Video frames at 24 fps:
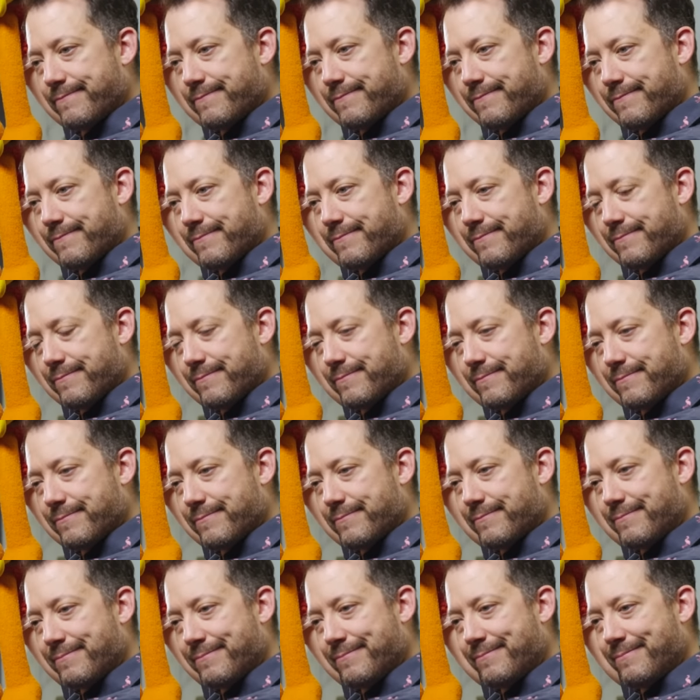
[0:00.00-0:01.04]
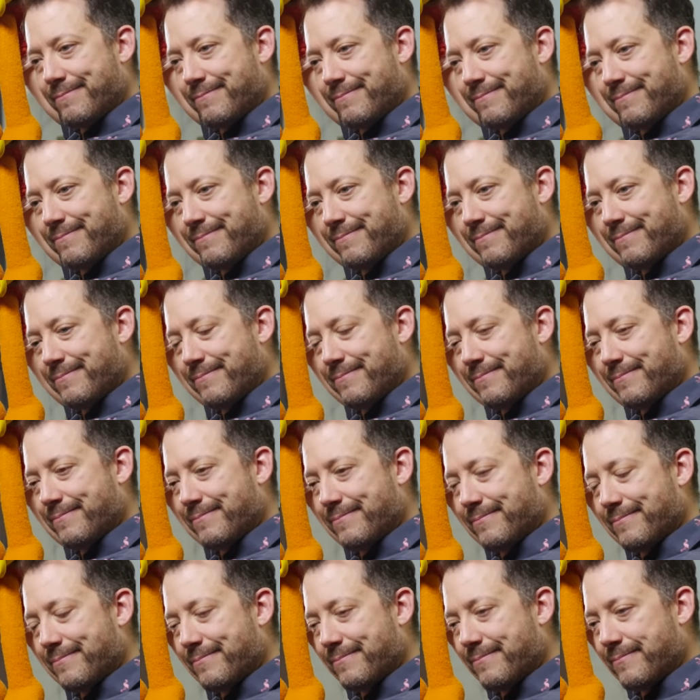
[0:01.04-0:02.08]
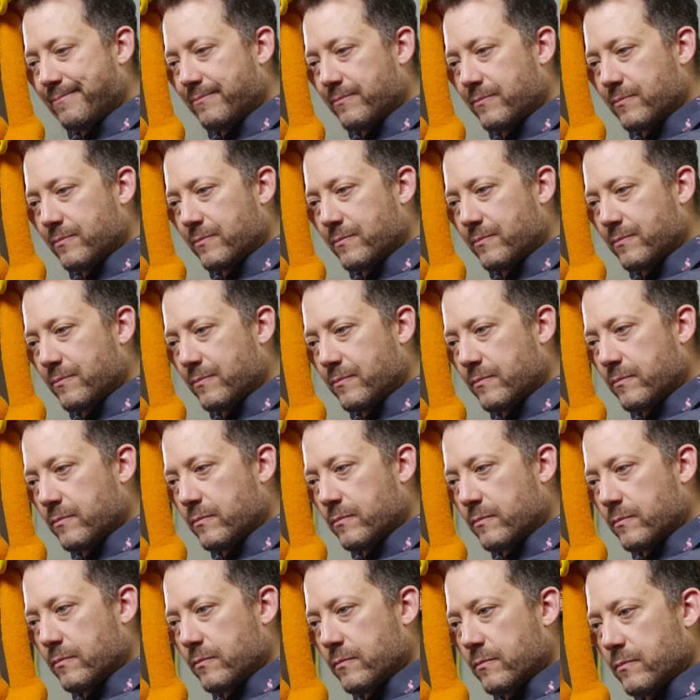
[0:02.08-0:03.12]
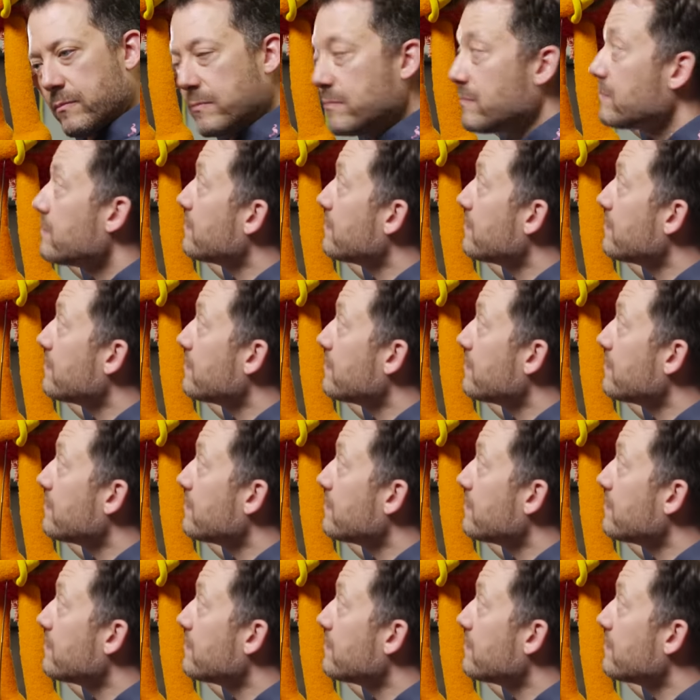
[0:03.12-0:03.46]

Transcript: The person shown says nothing.